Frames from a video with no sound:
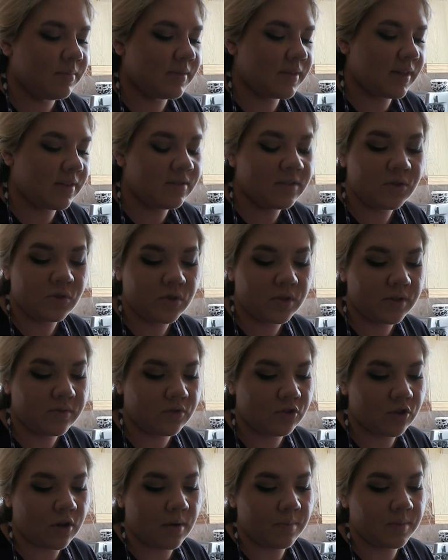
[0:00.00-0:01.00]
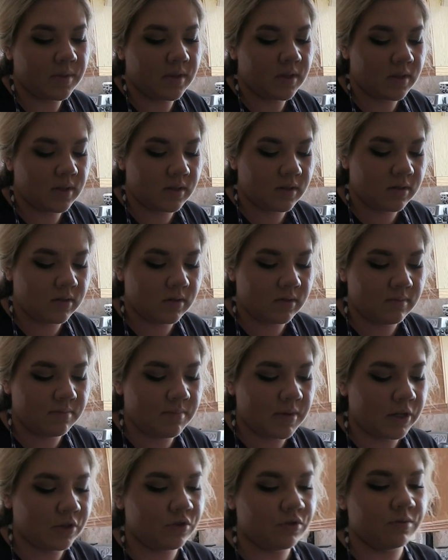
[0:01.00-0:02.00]
definitely should have chopped the
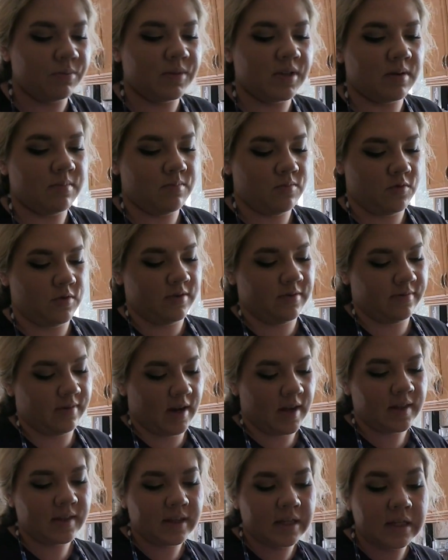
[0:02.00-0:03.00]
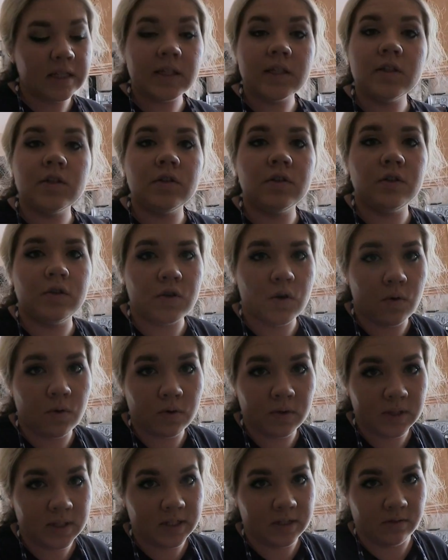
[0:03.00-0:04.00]
mushrooms up more finely.
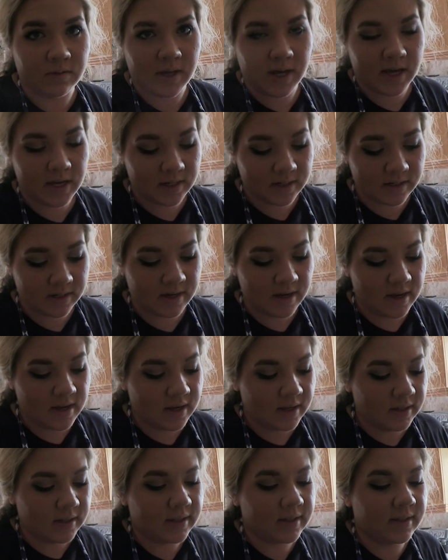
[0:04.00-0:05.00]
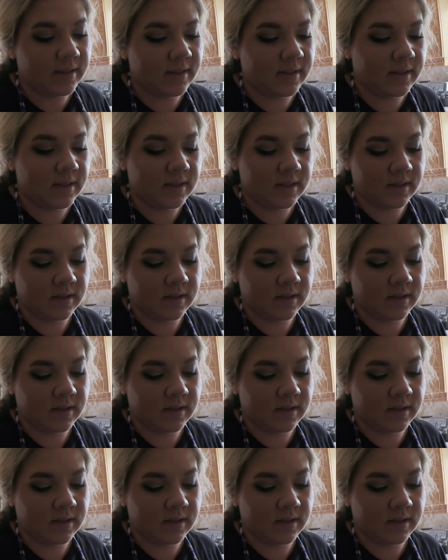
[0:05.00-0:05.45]
Totally do that, because the